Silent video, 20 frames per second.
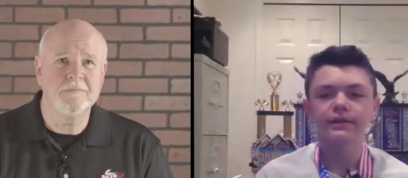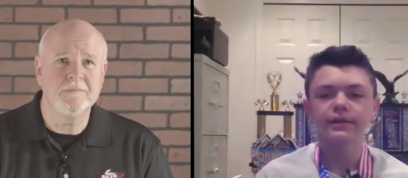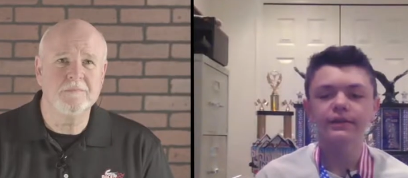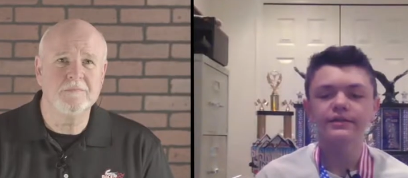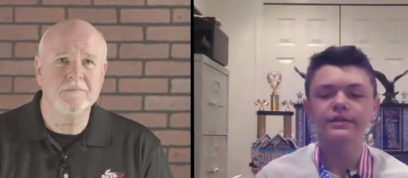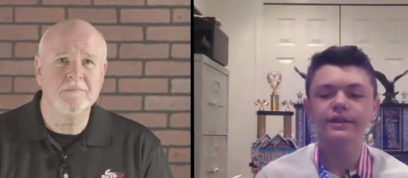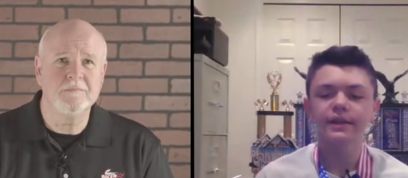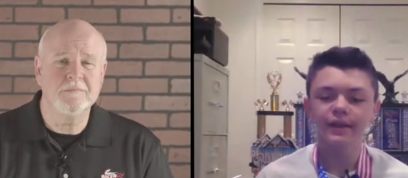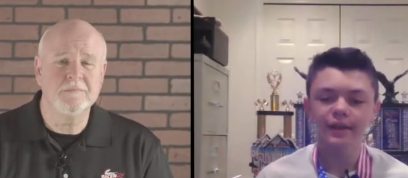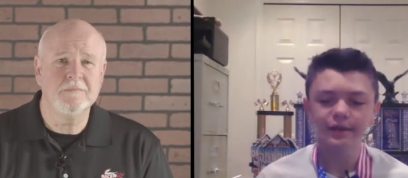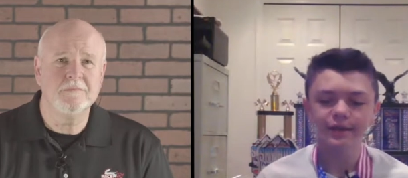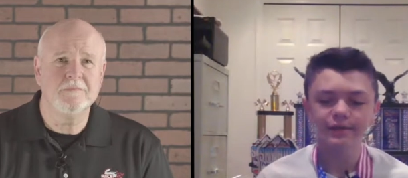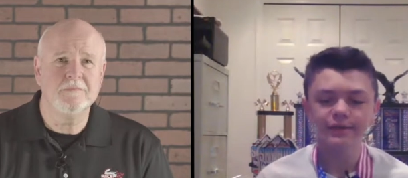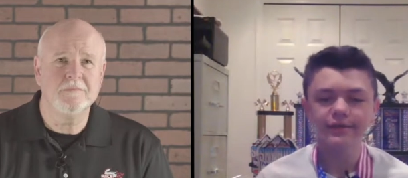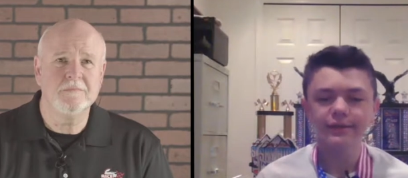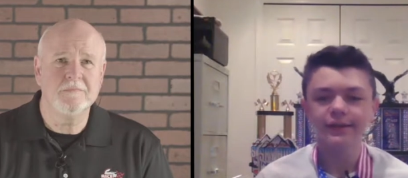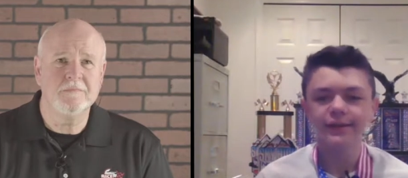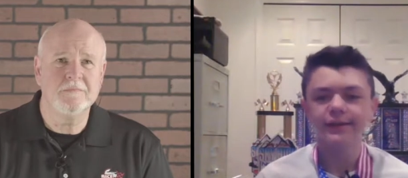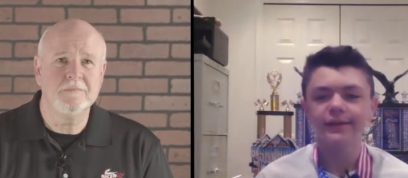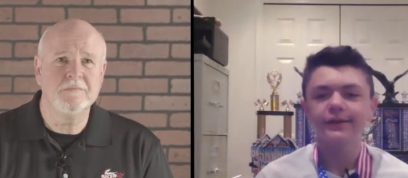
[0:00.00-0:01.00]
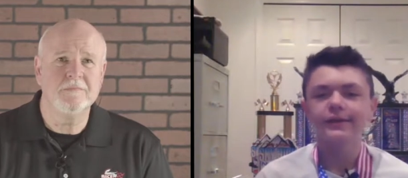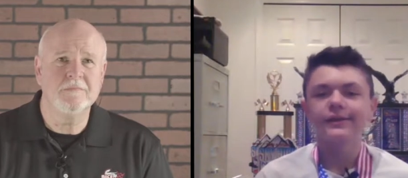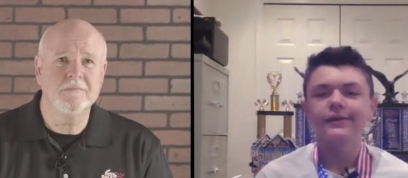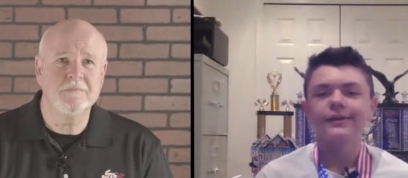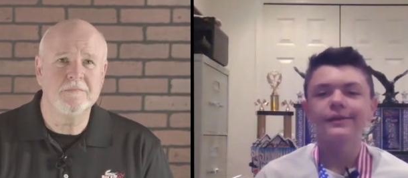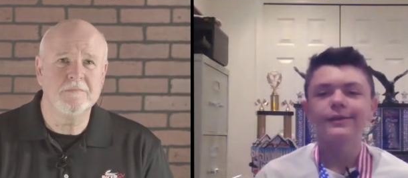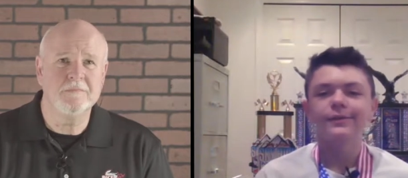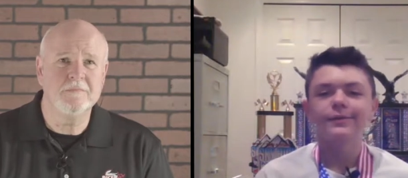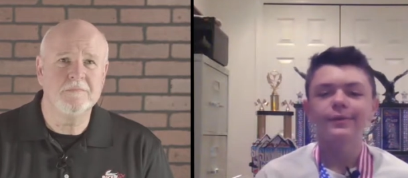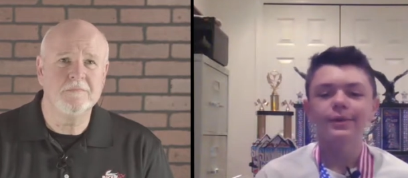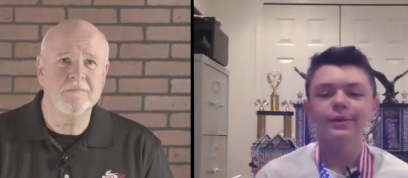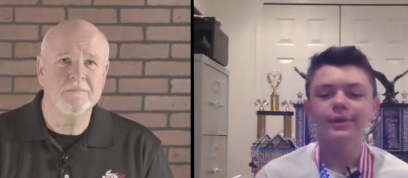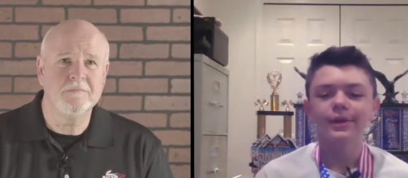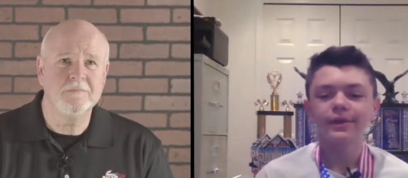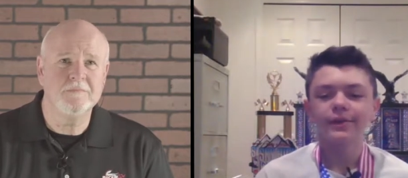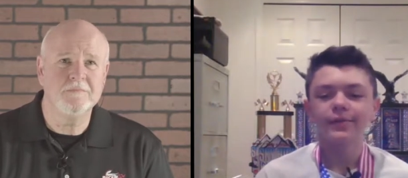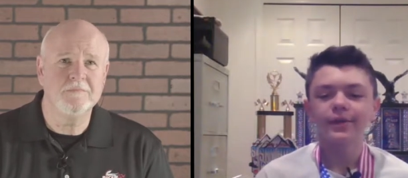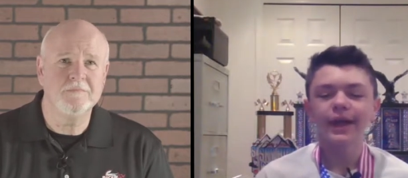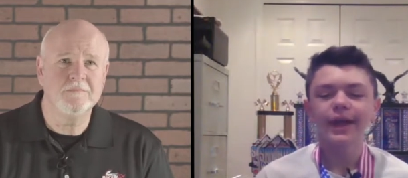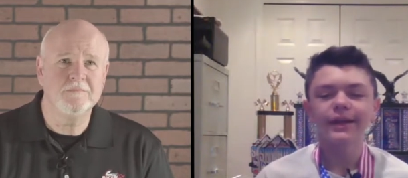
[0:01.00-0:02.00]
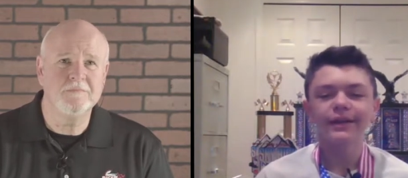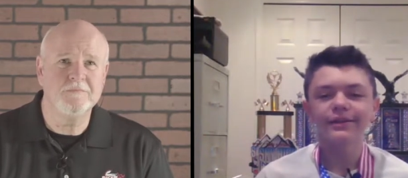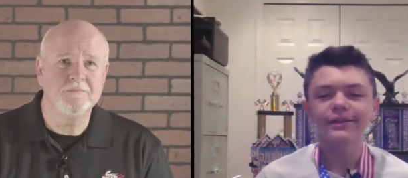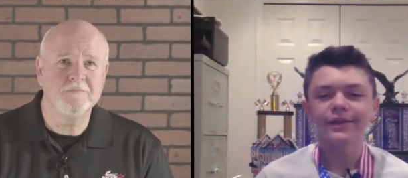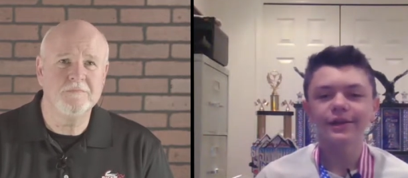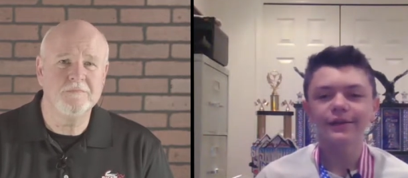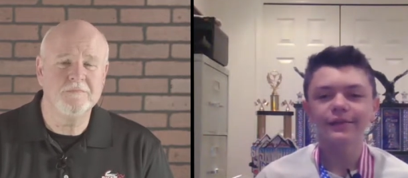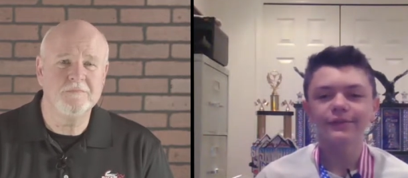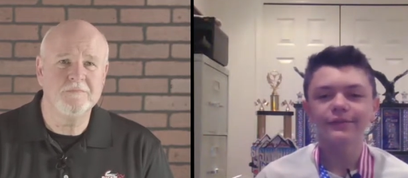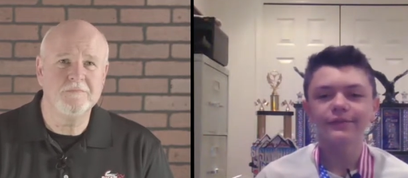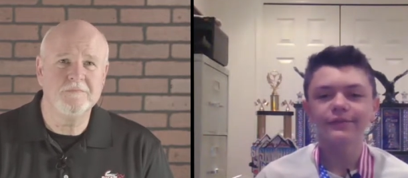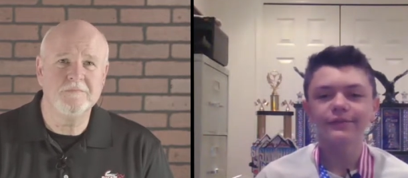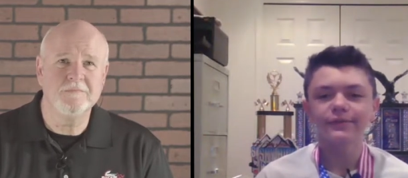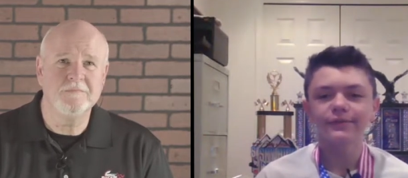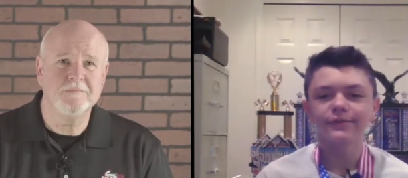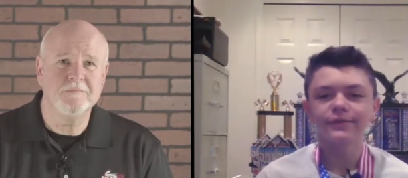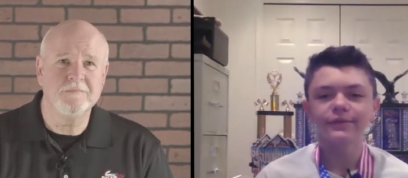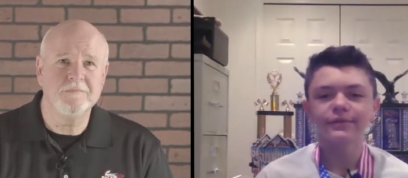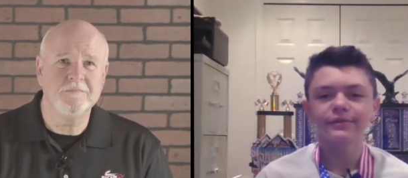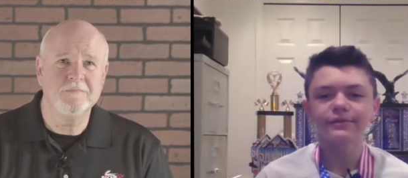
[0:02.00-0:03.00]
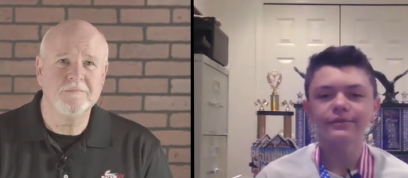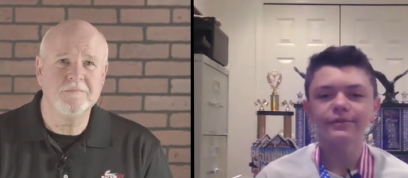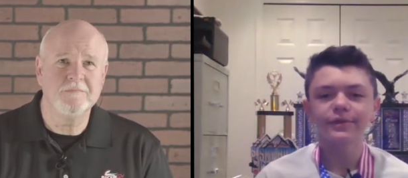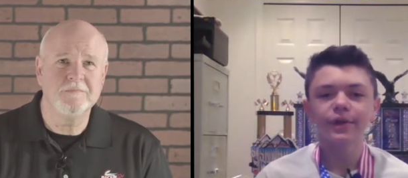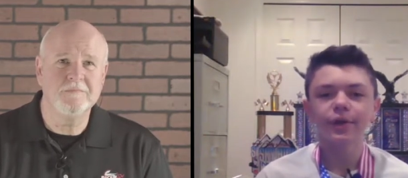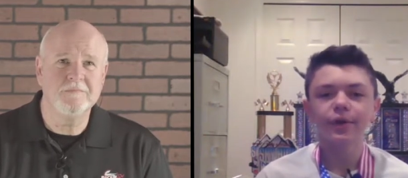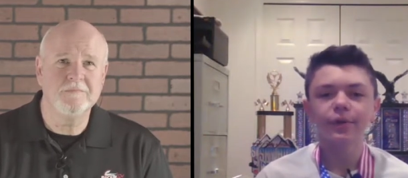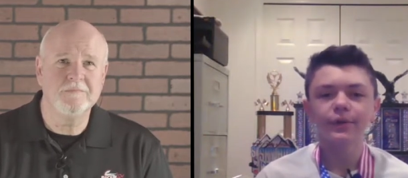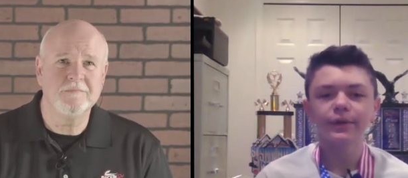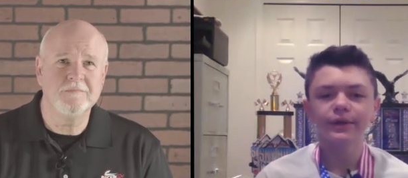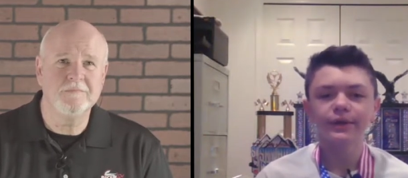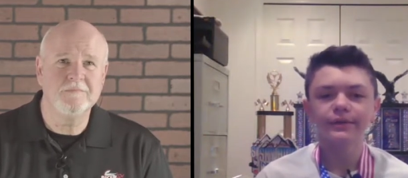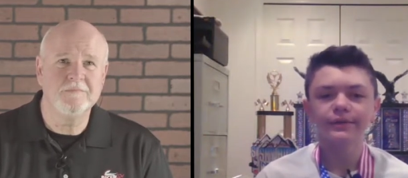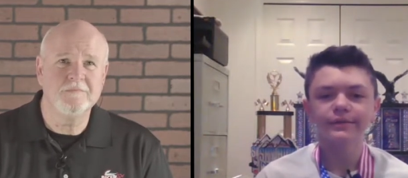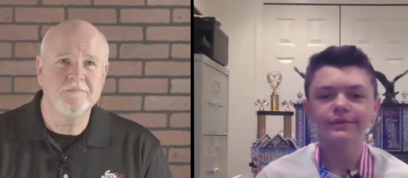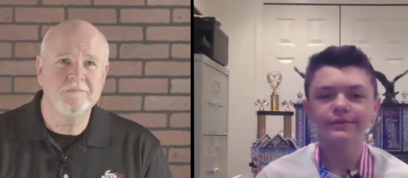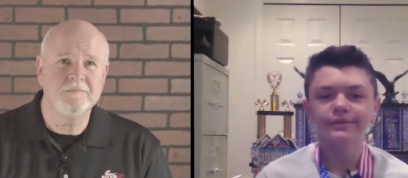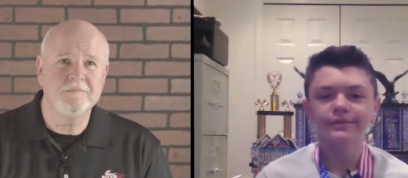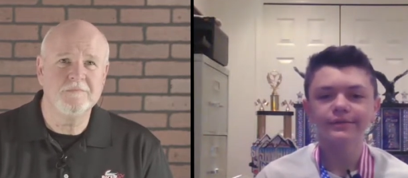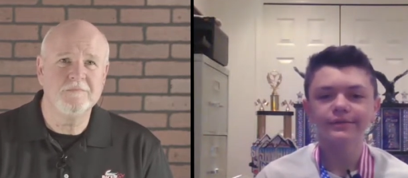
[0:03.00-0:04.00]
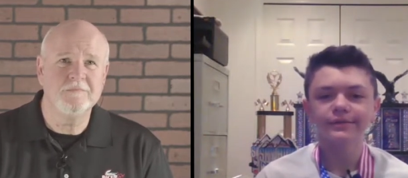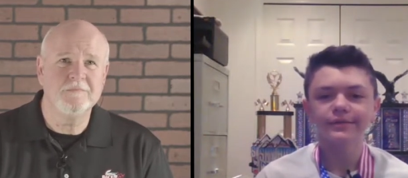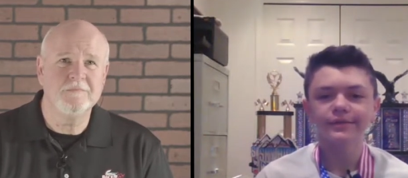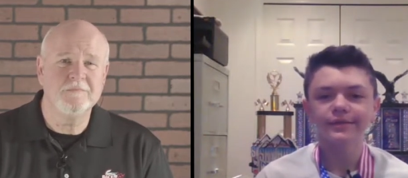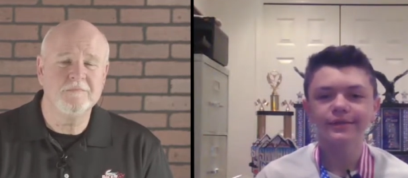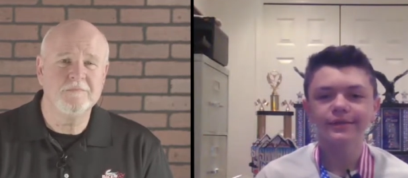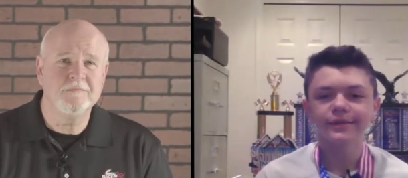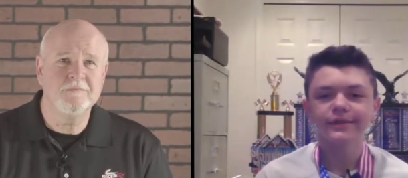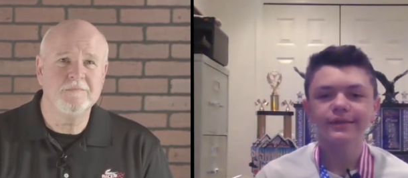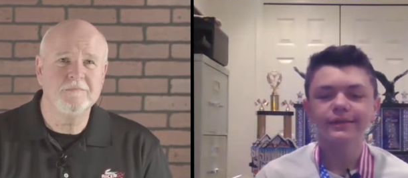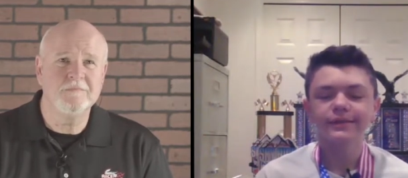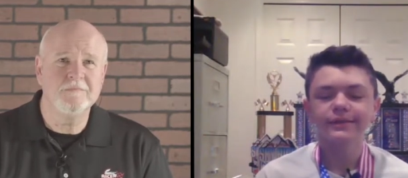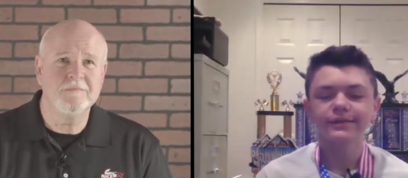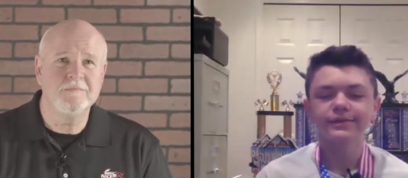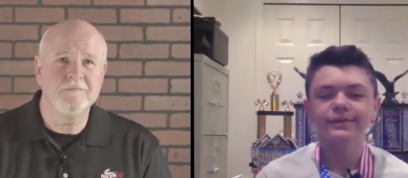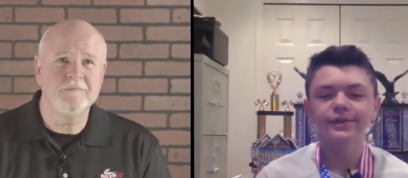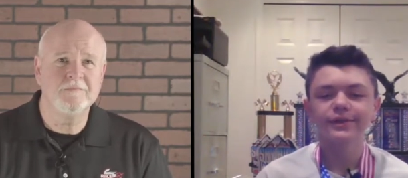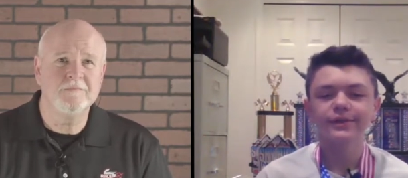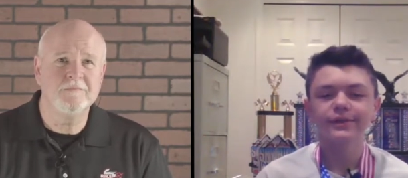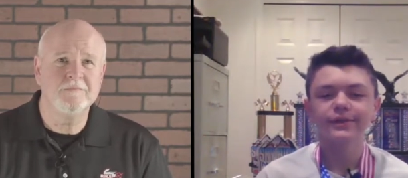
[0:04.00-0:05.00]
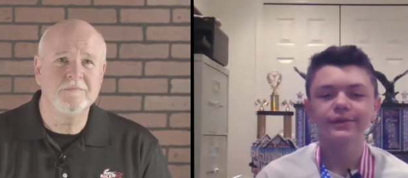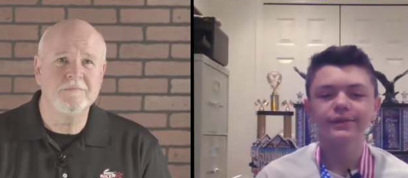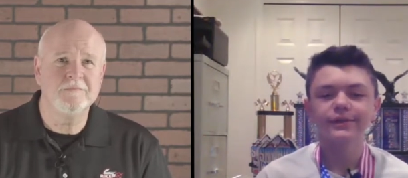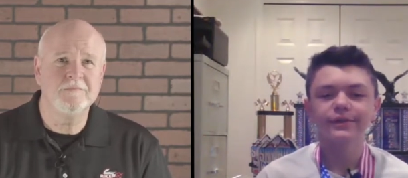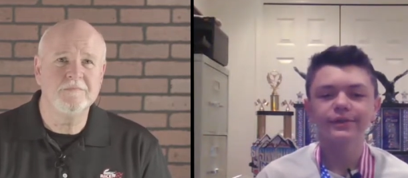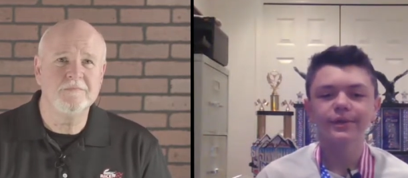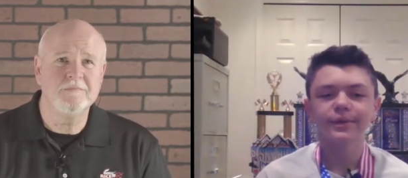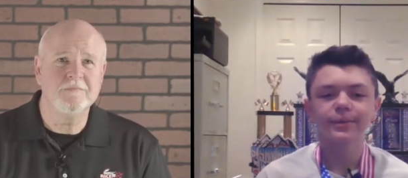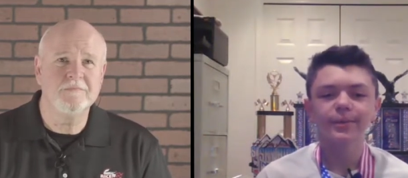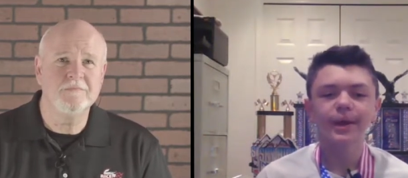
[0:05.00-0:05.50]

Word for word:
Speaker 1: because again we we had a tough going so the